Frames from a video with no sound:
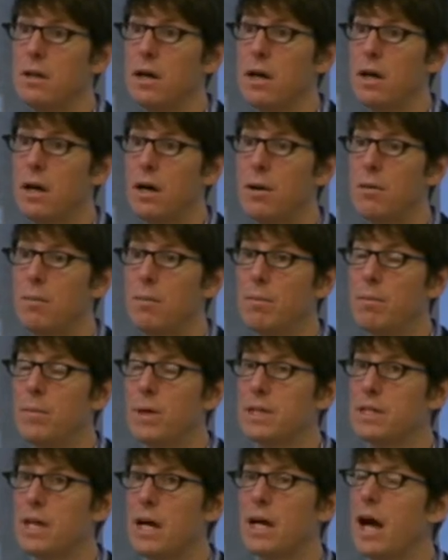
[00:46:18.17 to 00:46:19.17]

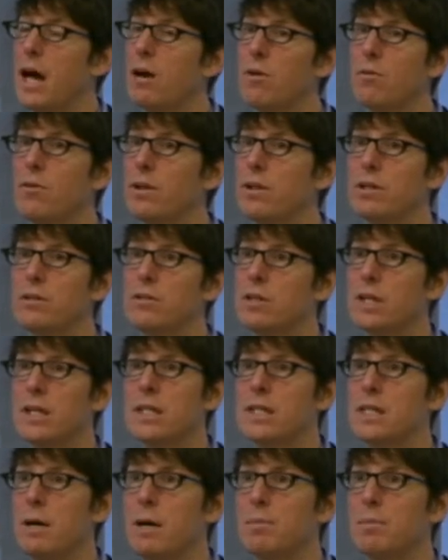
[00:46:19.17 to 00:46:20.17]
because um, I, I don't think there's an
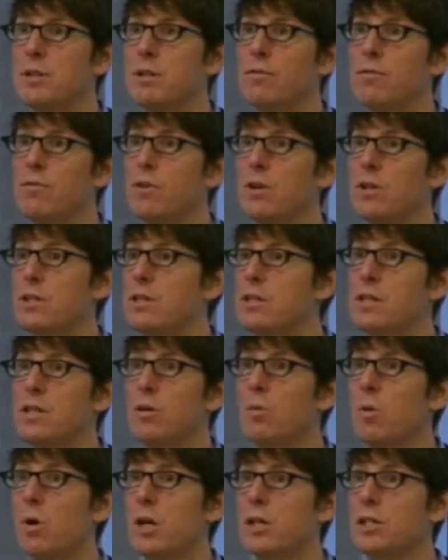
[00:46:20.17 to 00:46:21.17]
exception, for instance,
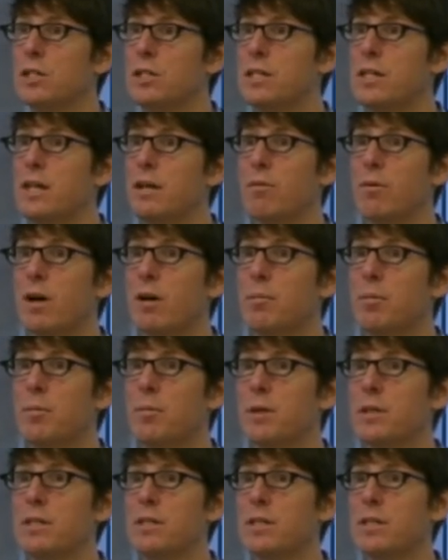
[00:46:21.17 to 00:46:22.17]
in the Washington State right of
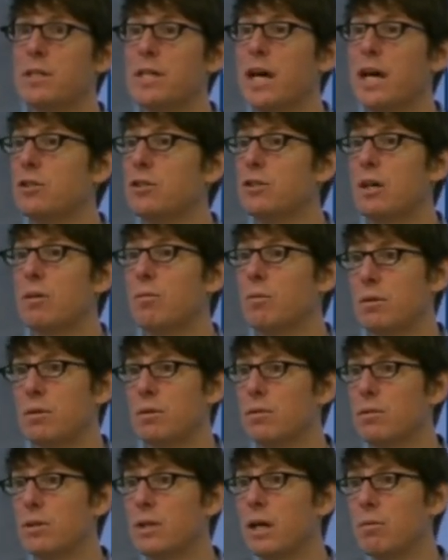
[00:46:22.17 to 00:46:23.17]
publicity statute that would,
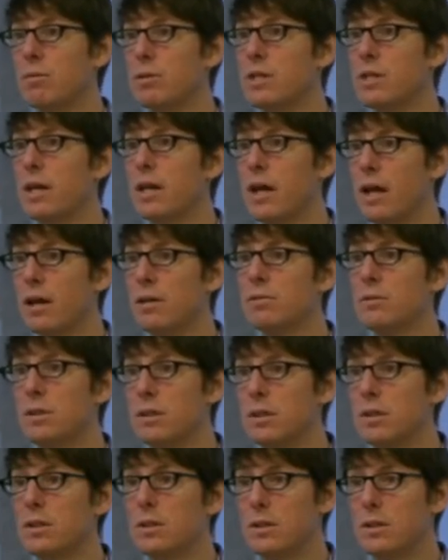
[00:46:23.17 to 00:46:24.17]
that would say that.